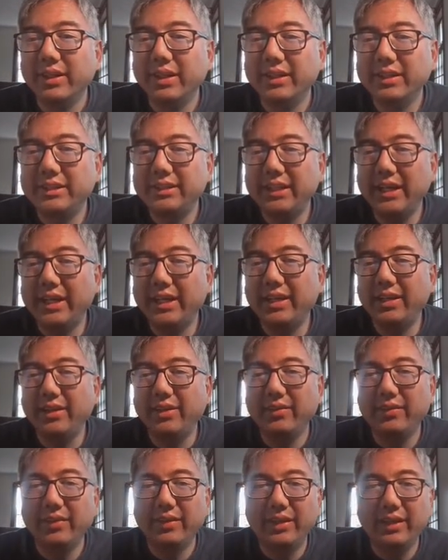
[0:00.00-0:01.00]
Instead,
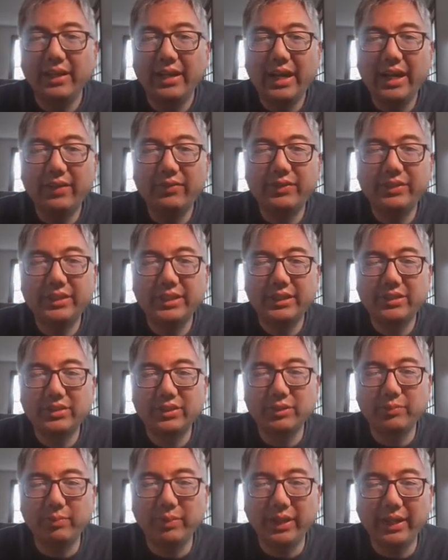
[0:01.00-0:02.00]

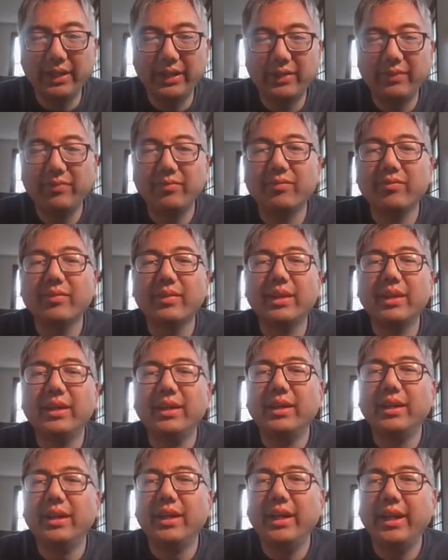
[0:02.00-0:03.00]
f6 is played,
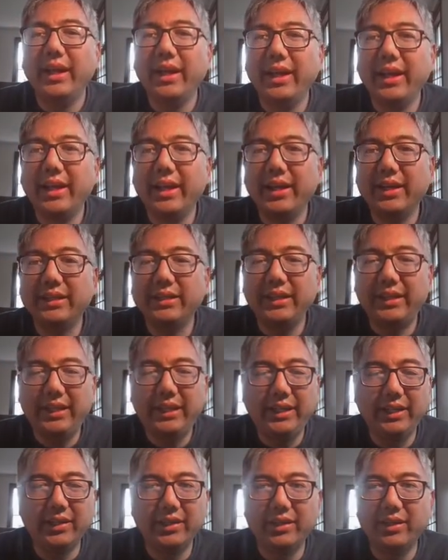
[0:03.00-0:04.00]
and
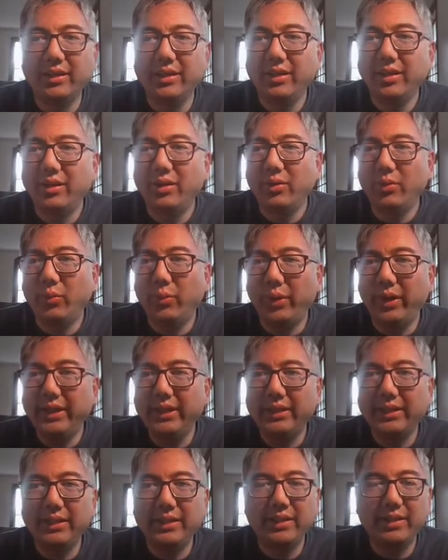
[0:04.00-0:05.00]
here
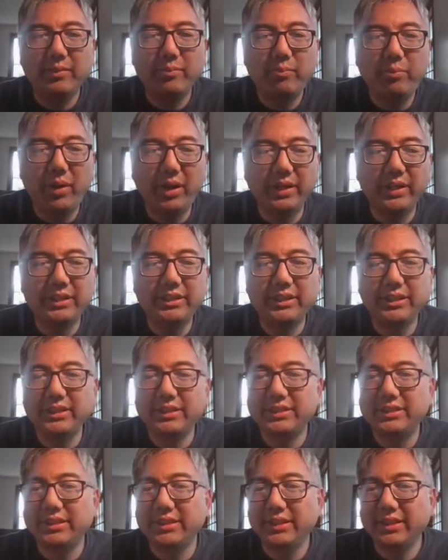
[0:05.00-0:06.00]
white
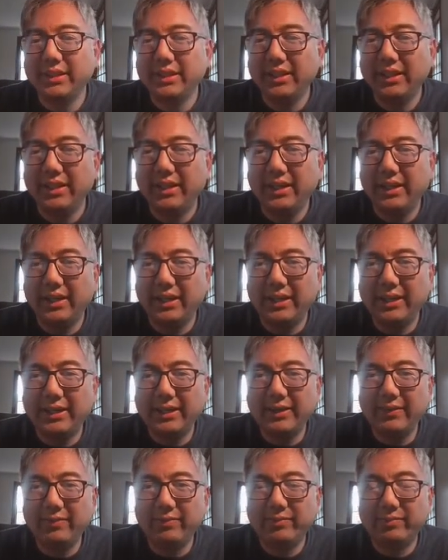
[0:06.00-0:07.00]
punishes,
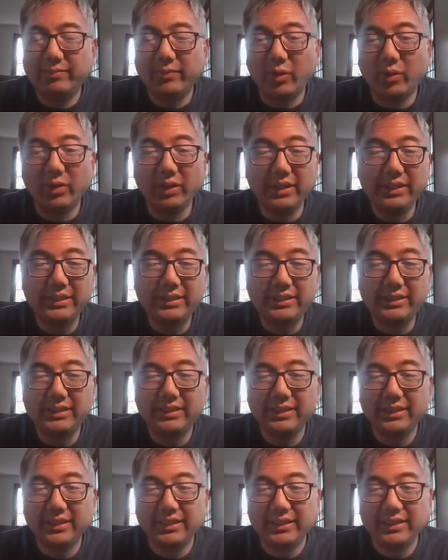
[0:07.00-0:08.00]
or at
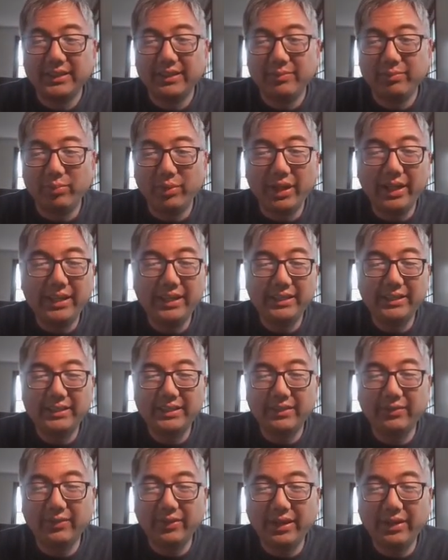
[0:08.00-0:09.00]
least
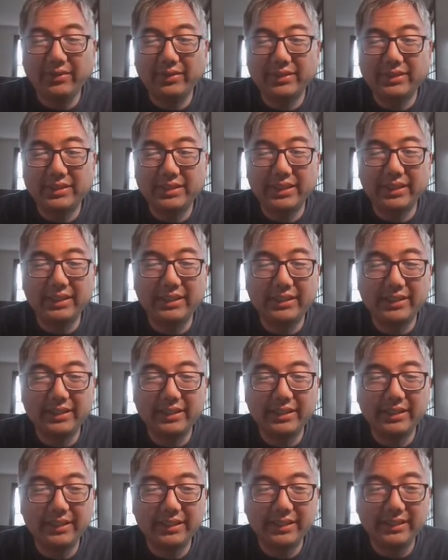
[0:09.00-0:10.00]
plays what I would think
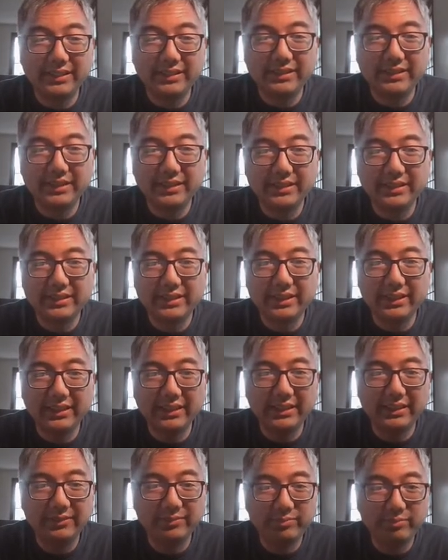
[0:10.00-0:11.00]
is
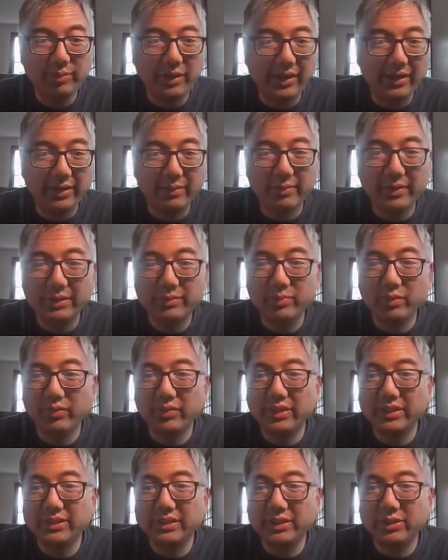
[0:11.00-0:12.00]
the probably the best
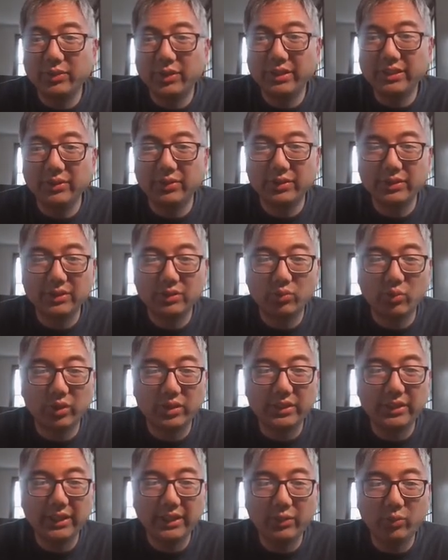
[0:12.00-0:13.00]
move in the situation, which is
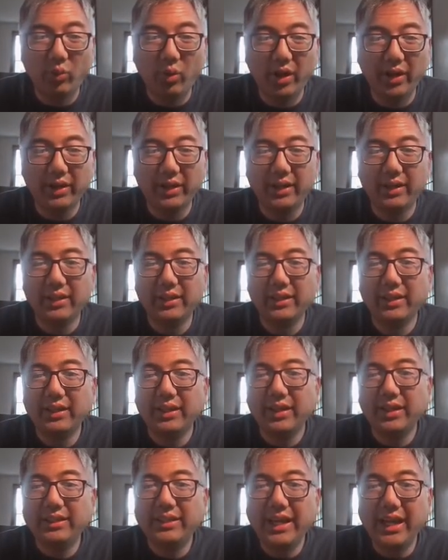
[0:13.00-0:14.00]
rook to e1,
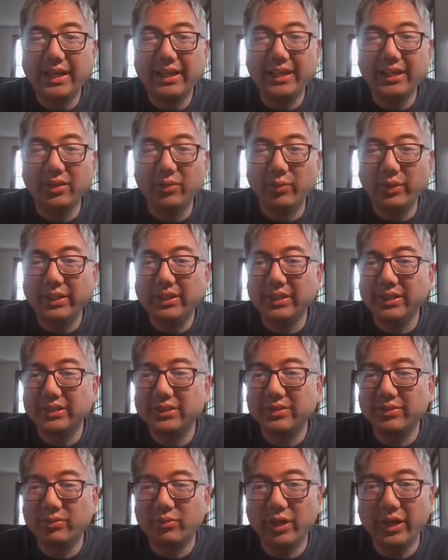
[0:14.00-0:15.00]
attacking the
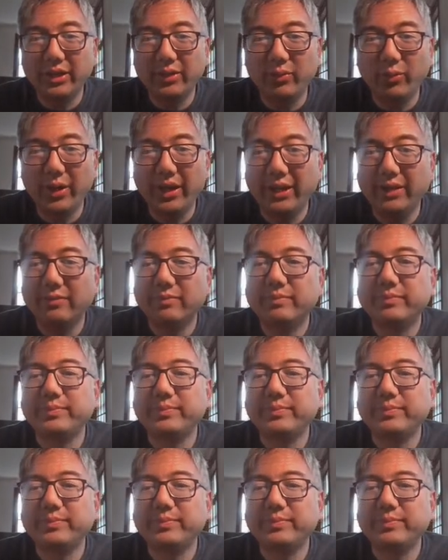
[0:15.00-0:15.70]
weakness right away.